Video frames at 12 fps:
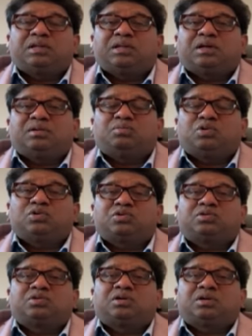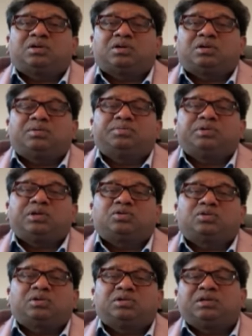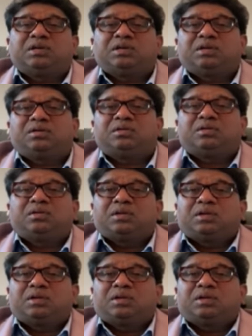and then post, you know, surgery,